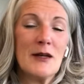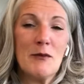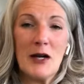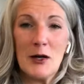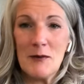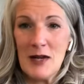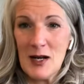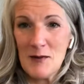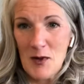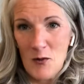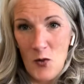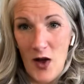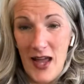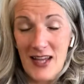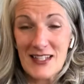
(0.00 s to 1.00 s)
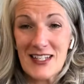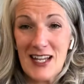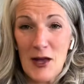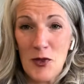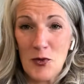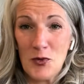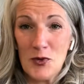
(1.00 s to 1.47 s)
bare minimum way to
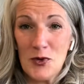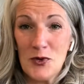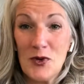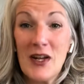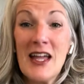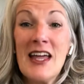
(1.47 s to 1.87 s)
get through